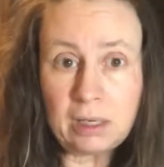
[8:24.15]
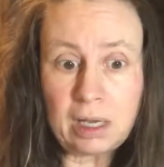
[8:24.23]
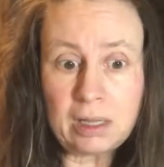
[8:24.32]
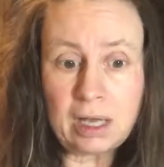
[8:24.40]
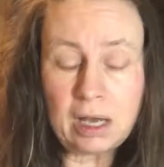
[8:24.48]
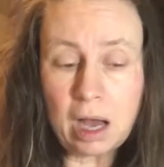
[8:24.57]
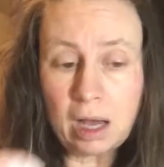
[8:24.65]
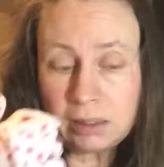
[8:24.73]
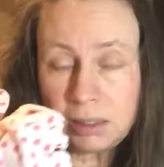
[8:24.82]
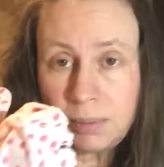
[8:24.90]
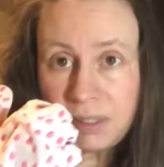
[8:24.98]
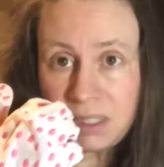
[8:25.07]
and they got
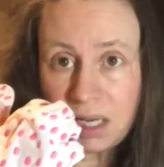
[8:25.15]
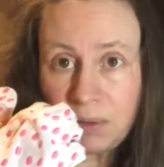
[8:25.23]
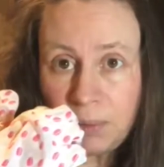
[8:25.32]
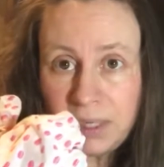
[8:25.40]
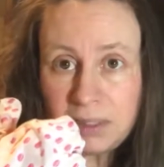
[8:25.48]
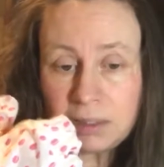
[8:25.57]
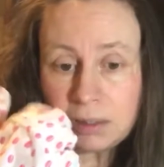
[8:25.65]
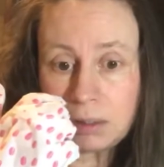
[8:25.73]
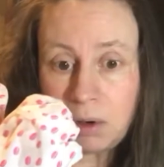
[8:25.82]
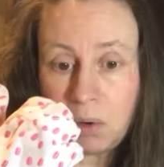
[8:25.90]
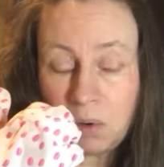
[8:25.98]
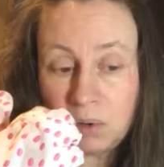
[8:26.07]
to be 10 weeks
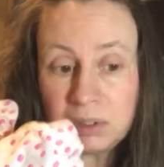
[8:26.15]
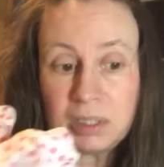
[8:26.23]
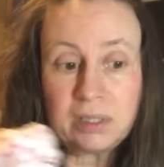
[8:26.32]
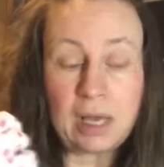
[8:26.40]
old,